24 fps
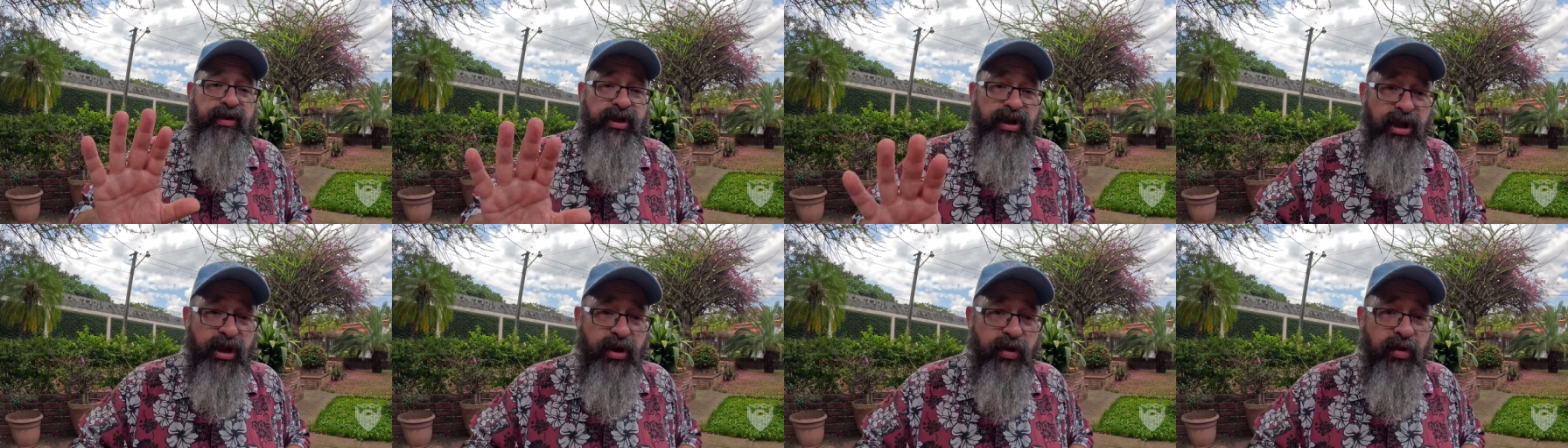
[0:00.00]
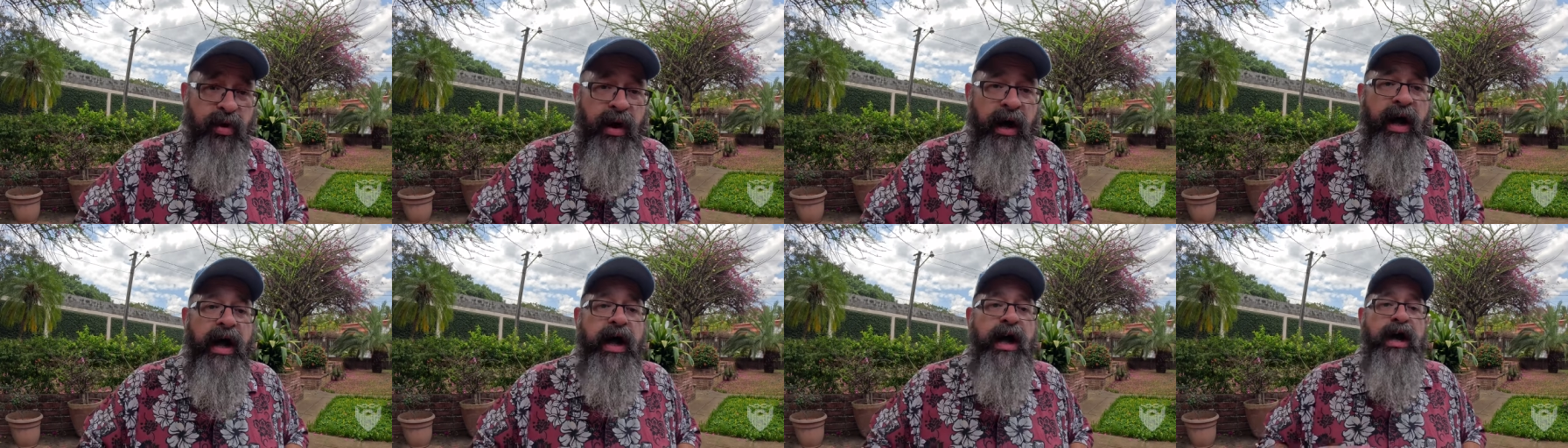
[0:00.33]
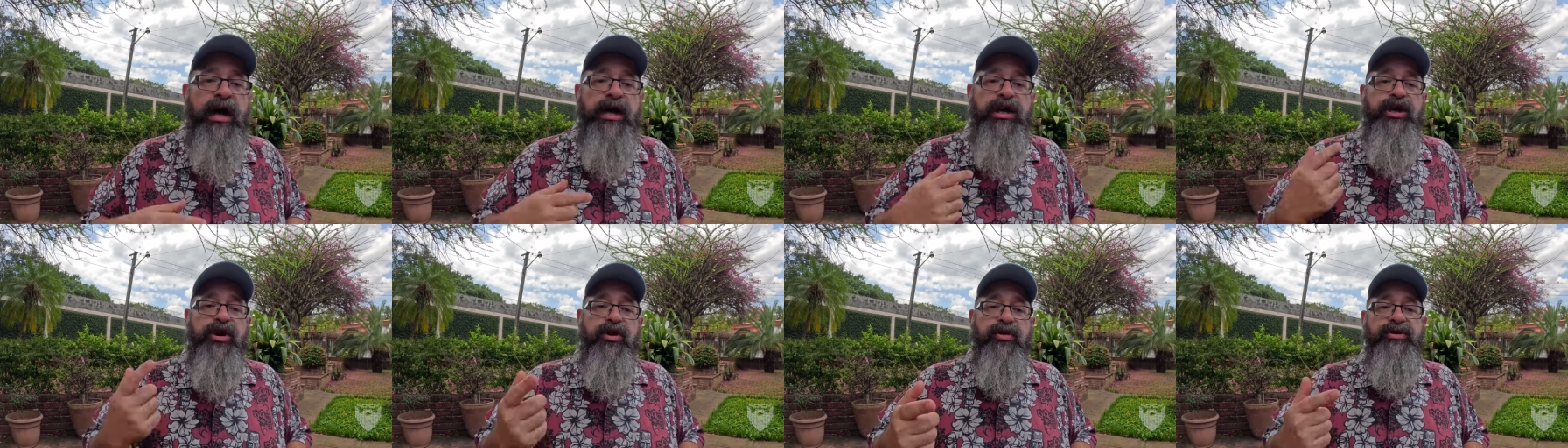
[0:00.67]
you,
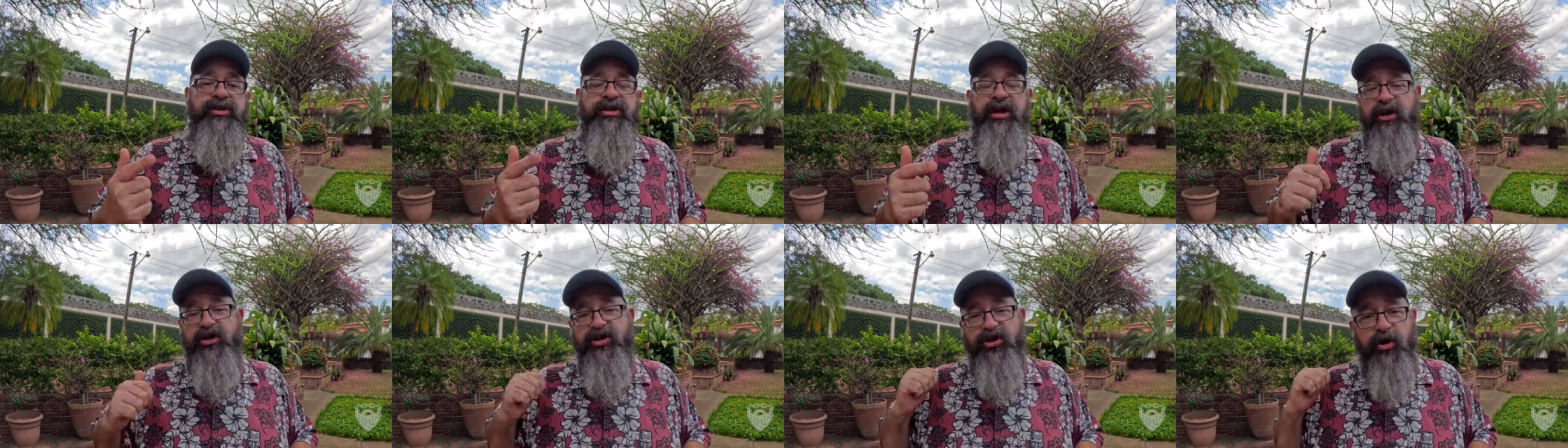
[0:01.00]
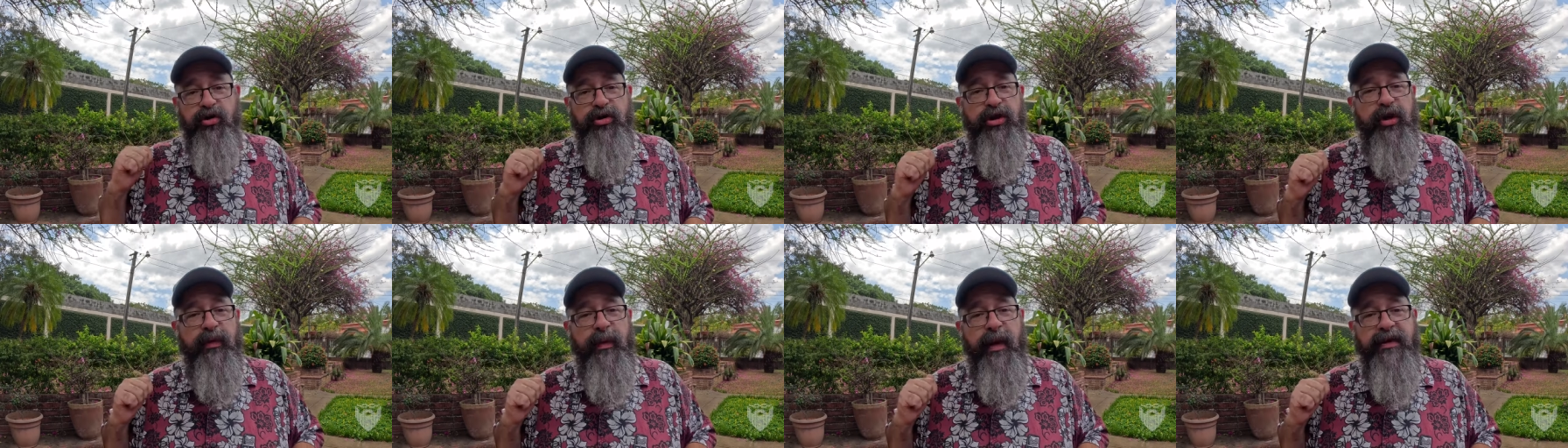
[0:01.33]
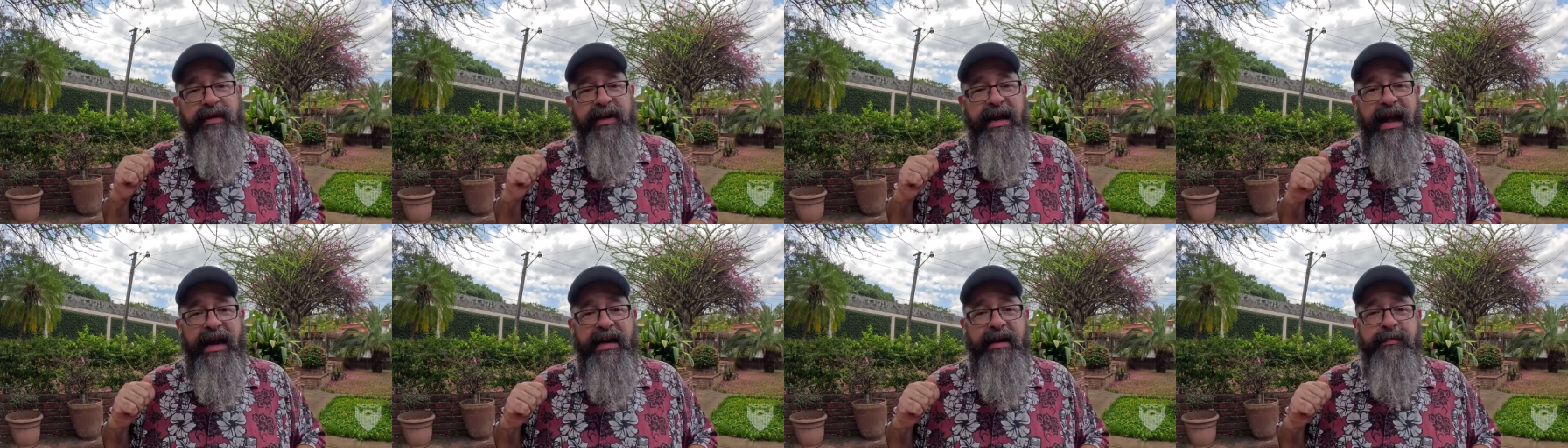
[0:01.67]
you're stuck turning around
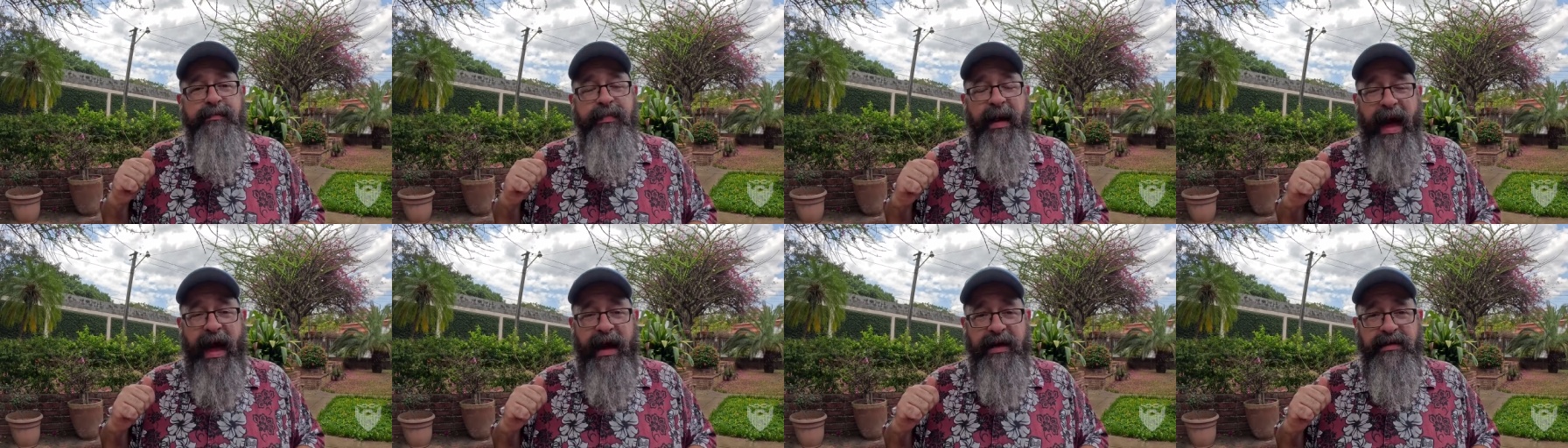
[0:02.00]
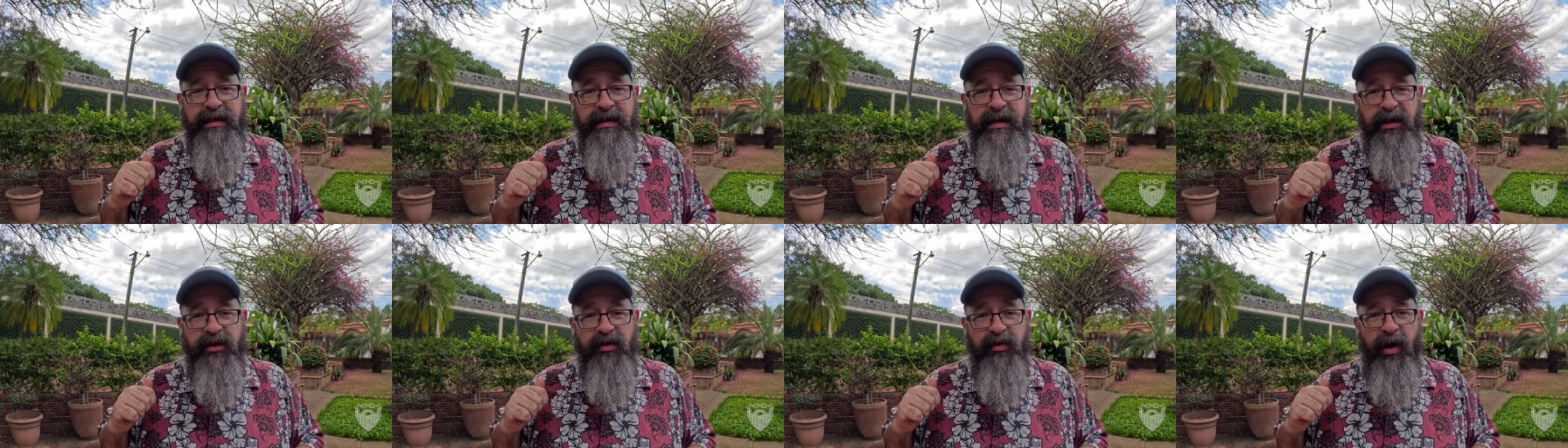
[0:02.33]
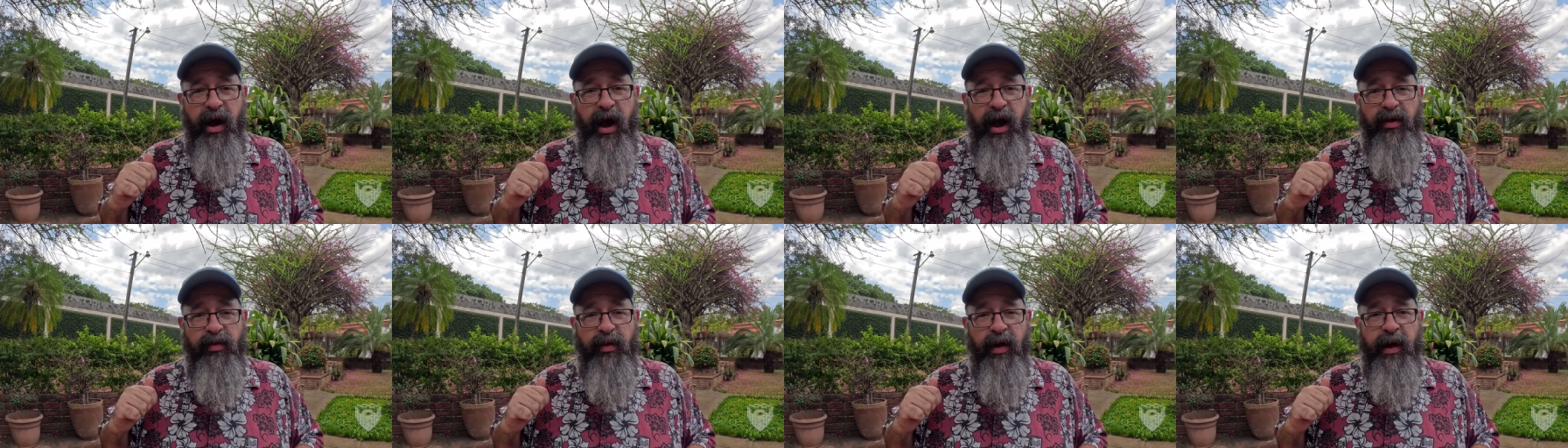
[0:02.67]
and heading back to
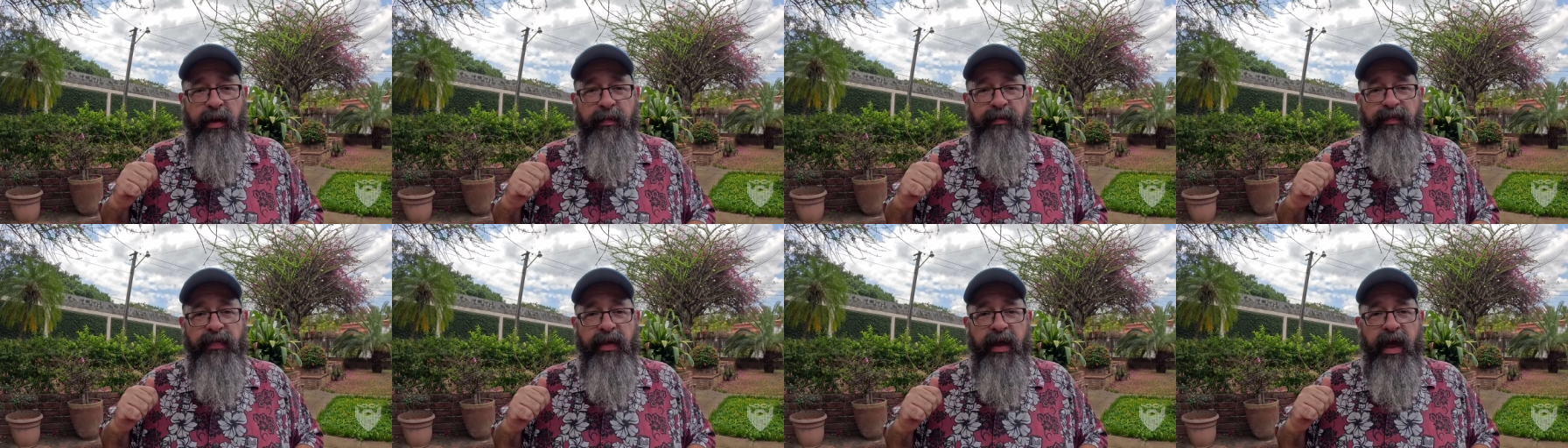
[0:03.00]
Nicaragua.